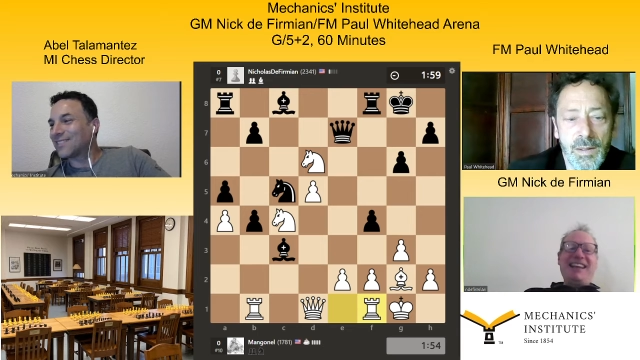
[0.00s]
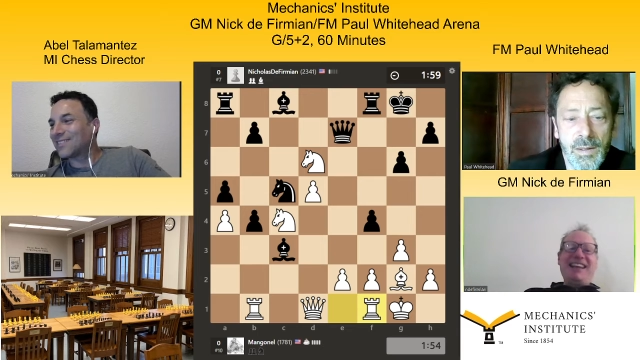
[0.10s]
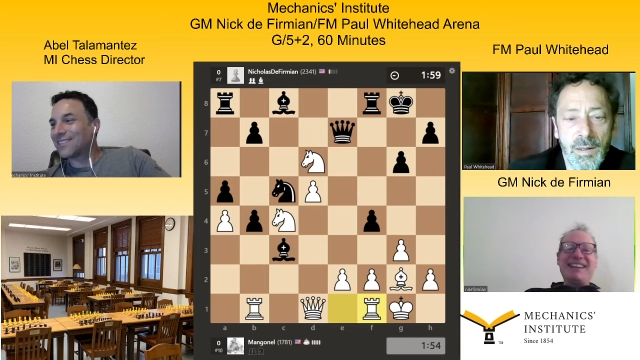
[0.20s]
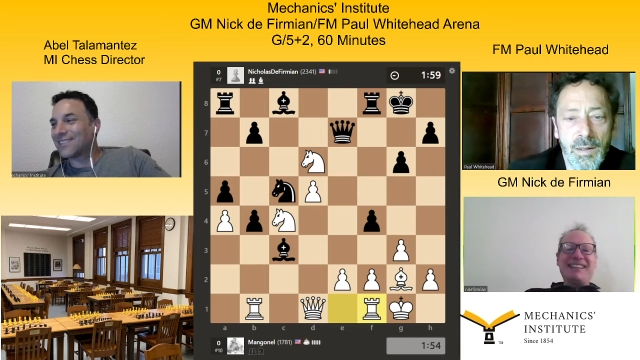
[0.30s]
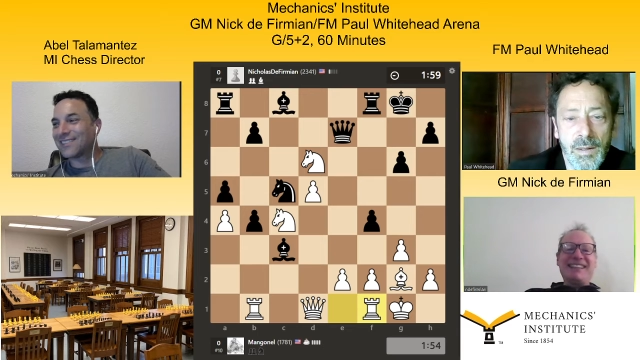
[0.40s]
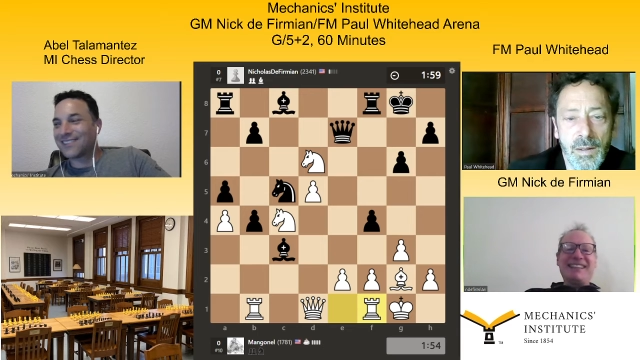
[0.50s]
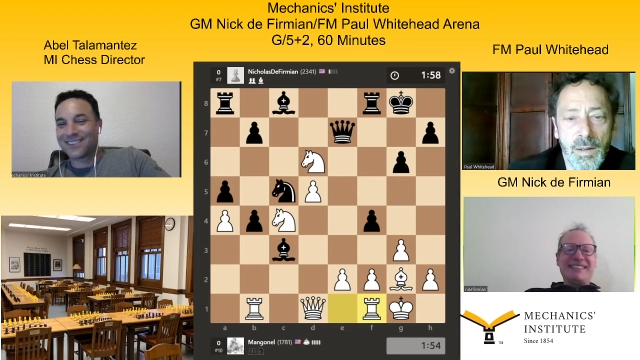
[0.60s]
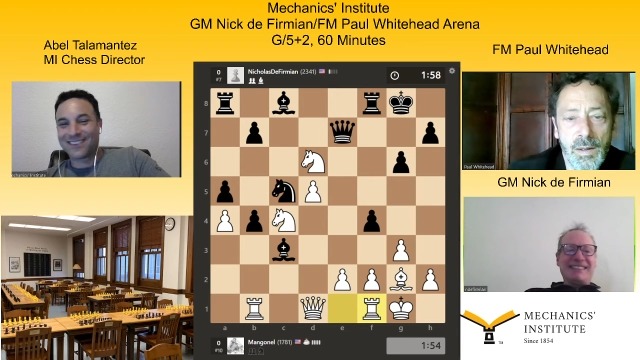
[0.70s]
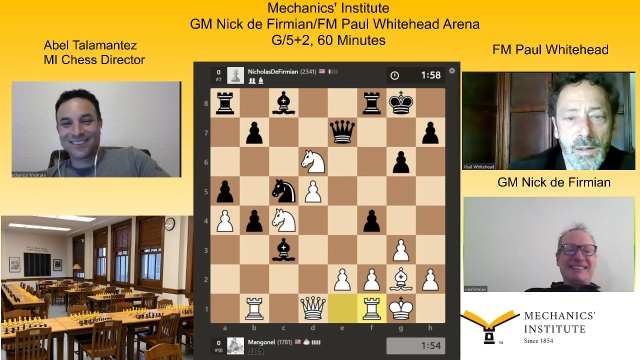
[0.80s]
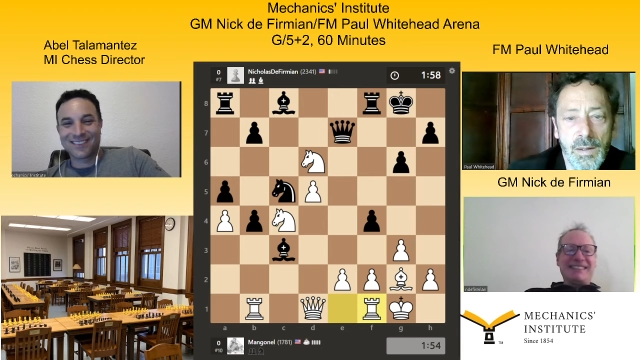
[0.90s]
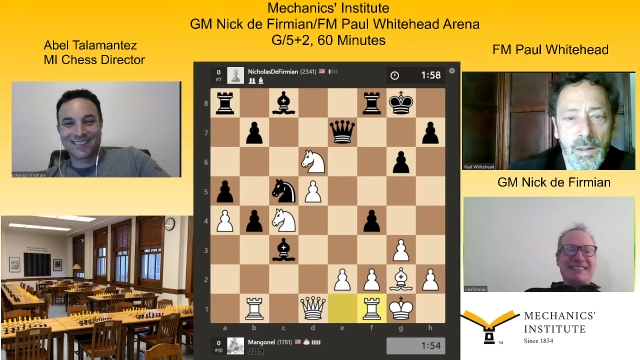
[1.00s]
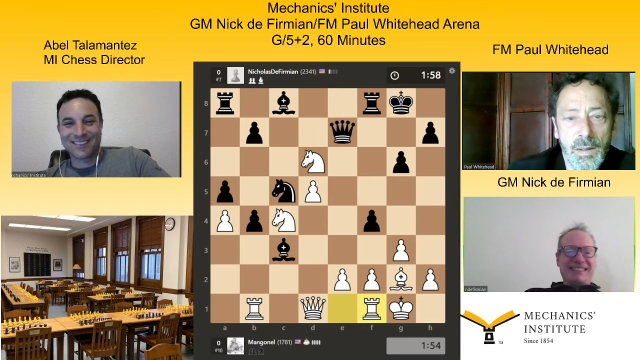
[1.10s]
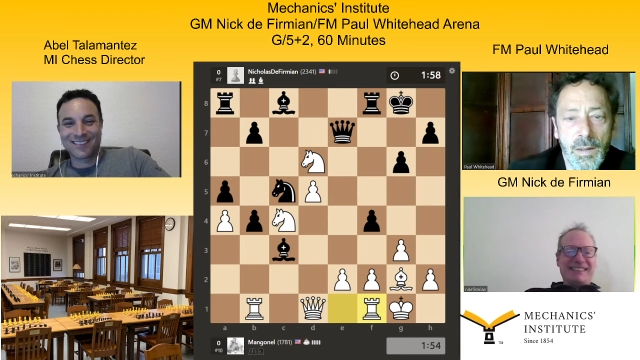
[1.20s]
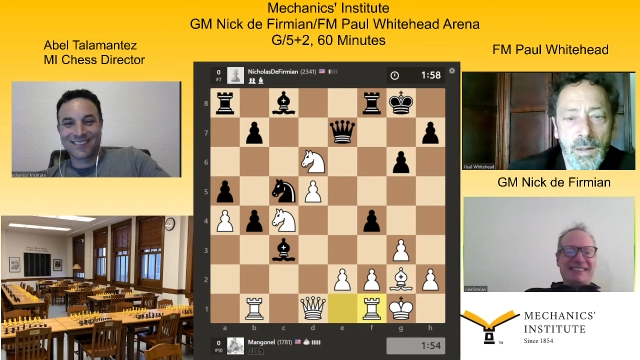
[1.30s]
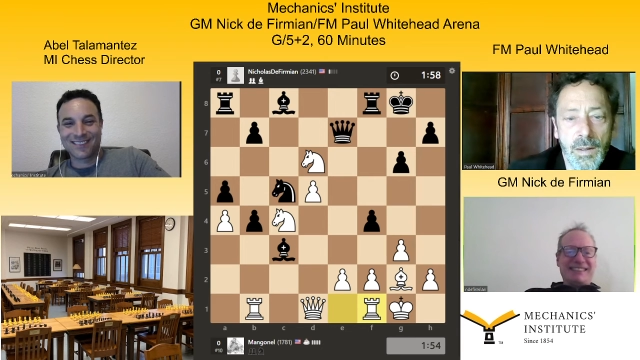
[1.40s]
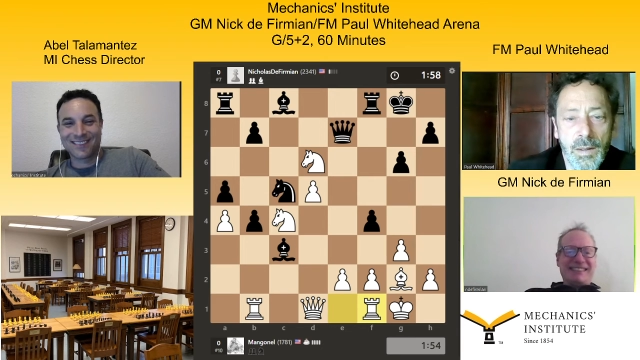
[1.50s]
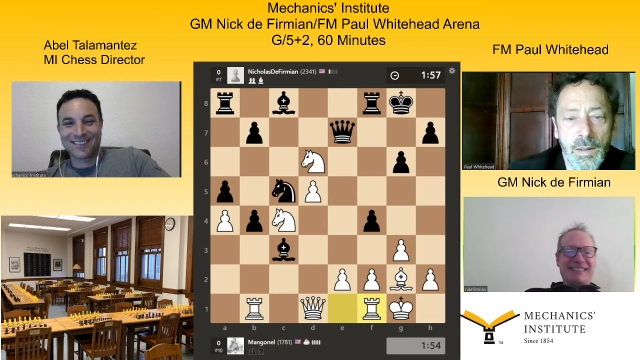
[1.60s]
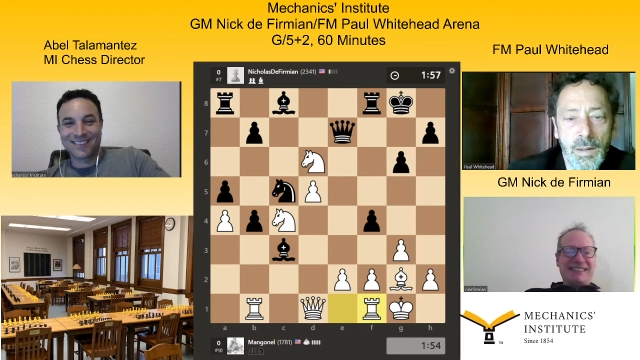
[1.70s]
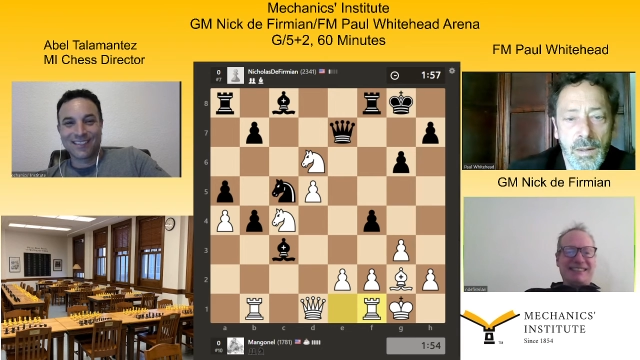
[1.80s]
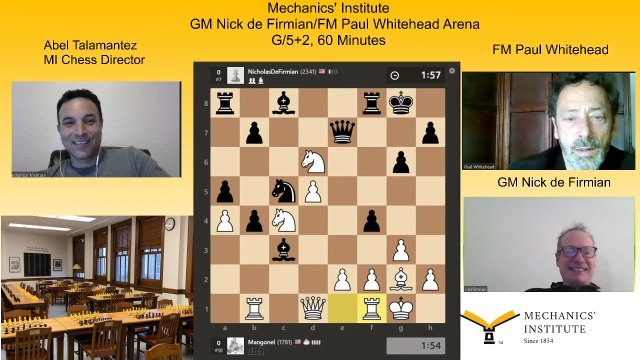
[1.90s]

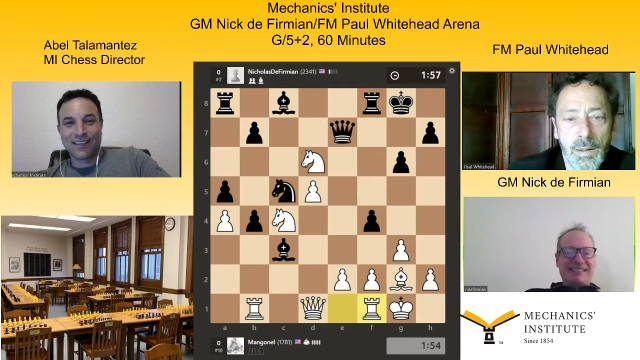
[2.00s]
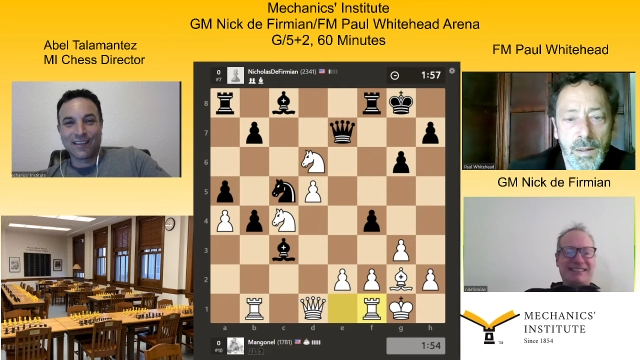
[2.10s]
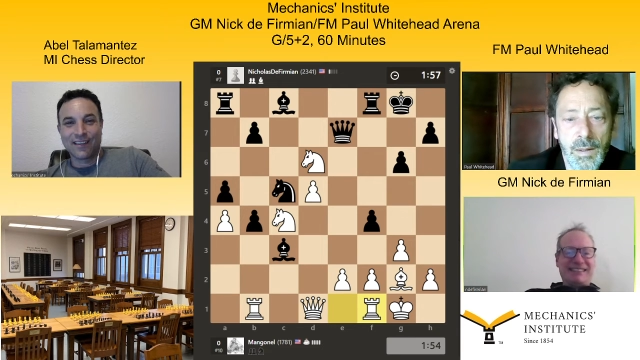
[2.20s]
No one is speaking in this clip.